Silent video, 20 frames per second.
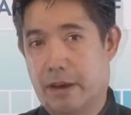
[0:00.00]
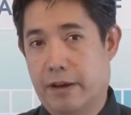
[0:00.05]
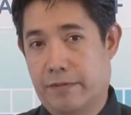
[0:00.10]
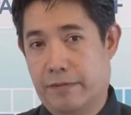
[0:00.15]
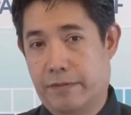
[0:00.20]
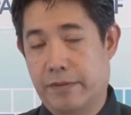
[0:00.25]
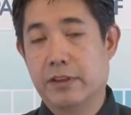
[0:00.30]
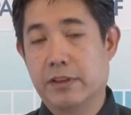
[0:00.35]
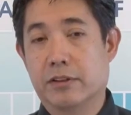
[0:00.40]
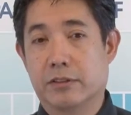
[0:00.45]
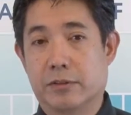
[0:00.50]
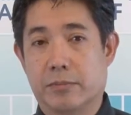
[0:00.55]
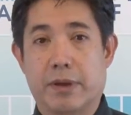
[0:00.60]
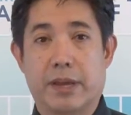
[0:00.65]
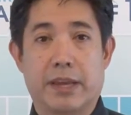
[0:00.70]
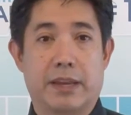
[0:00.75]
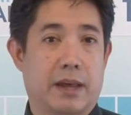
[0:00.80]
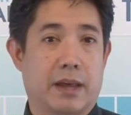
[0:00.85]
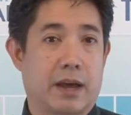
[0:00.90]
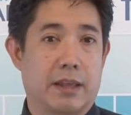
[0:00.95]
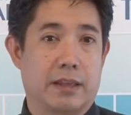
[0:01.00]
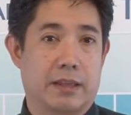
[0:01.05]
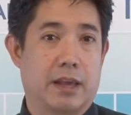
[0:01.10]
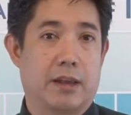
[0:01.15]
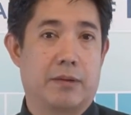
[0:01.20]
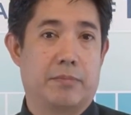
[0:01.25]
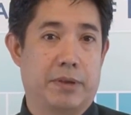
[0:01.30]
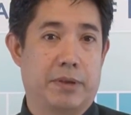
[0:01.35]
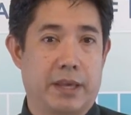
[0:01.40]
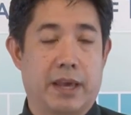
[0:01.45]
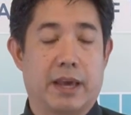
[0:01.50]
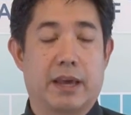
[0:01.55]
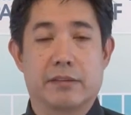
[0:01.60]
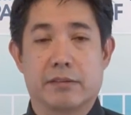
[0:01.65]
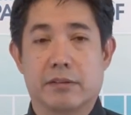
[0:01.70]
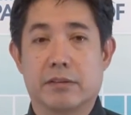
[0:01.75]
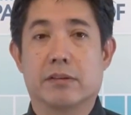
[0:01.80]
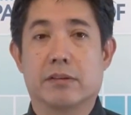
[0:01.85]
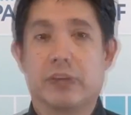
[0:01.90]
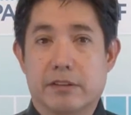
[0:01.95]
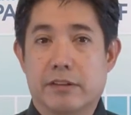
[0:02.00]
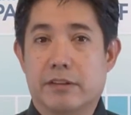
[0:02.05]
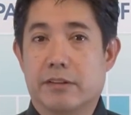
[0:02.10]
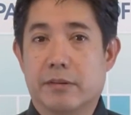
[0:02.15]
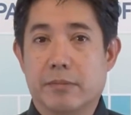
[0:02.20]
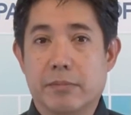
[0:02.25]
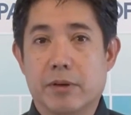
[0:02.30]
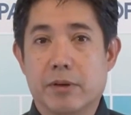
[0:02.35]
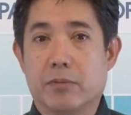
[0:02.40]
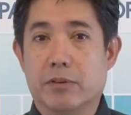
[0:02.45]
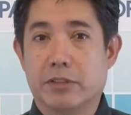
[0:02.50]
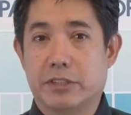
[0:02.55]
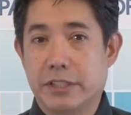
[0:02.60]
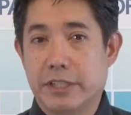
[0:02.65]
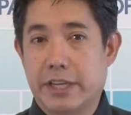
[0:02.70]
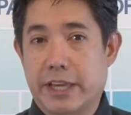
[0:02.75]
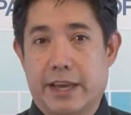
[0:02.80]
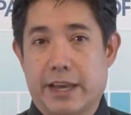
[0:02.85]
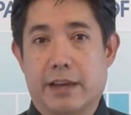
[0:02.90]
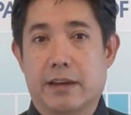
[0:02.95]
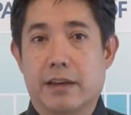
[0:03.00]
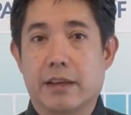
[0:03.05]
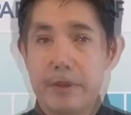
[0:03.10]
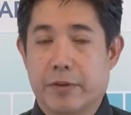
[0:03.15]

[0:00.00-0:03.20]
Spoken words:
a field may not yet be answered. Just submit what you can.